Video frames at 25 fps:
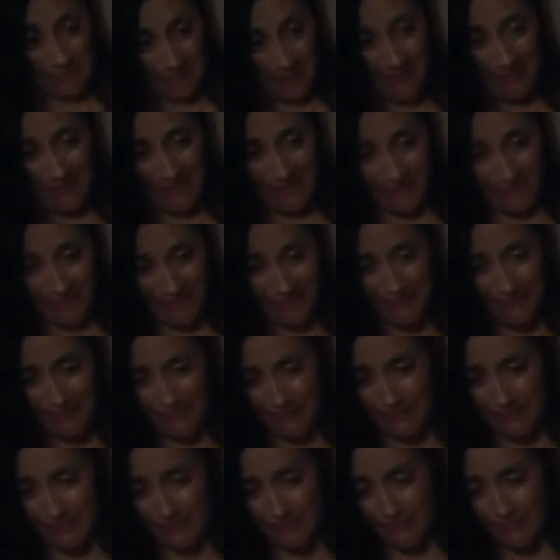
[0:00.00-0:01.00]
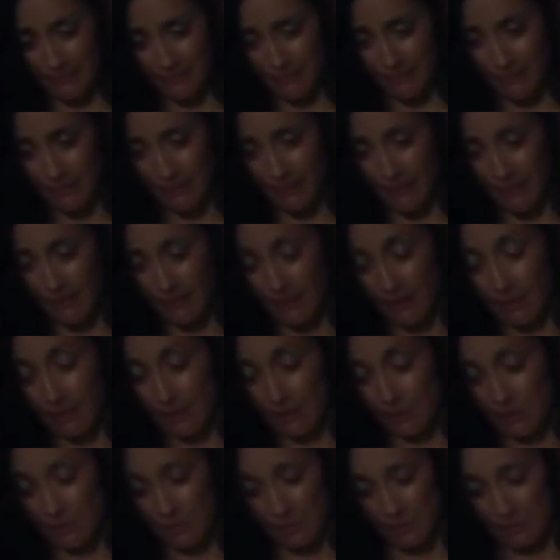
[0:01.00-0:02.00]
his partner.
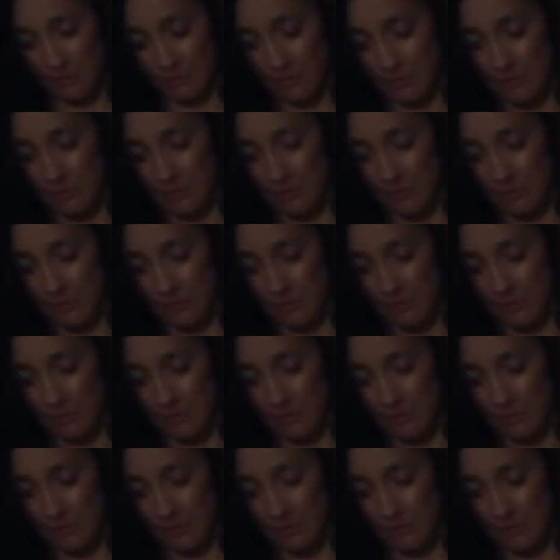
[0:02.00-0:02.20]
I'm also a